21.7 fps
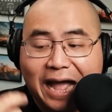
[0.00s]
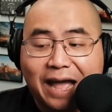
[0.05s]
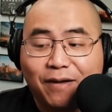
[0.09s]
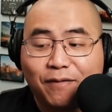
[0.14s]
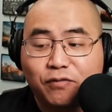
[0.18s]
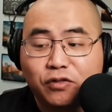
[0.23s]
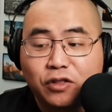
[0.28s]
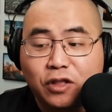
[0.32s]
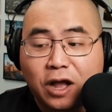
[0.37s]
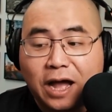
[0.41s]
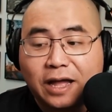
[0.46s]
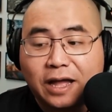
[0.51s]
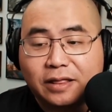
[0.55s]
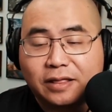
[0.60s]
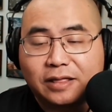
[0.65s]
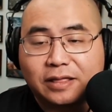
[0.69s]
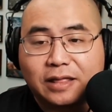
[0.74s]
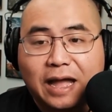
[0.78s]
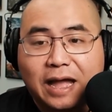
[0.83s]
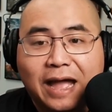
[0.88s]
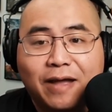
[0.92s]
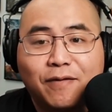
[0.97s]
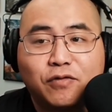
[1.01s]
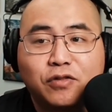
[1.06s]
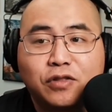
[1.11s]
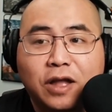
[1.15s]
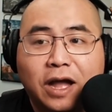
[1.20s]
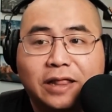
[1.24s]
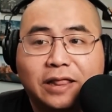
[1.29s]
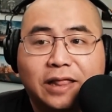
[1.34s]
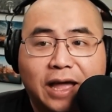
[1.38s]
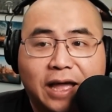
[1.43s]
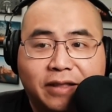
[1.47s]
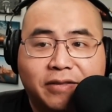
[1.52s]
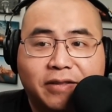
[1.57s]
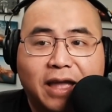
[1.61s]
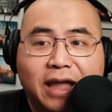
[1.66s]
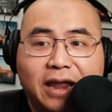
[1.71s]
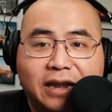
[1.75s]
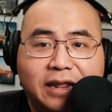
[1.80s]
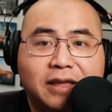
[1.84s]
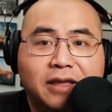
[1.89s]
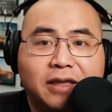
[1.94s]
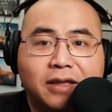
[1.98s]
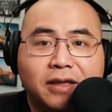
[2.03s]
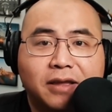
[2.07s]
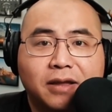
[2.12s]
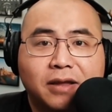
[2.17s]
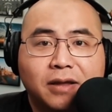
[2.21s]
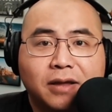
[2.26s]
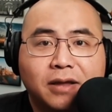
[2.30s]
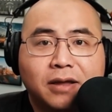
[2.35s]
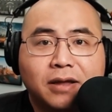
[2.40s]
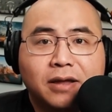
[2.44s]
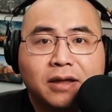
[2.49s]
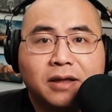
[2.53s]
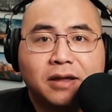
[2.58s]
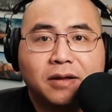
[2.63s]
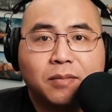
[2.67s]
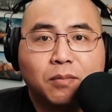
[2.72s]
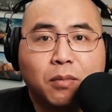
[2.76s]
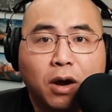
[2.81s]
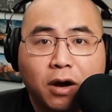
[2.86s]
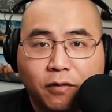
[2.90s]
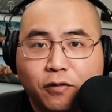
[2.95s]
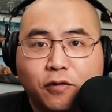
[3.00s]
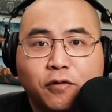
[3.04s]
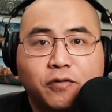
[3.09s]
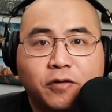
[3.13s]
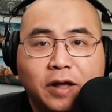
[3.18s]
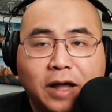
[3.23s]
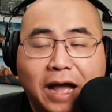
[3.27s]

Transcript: have not liked any Marvel.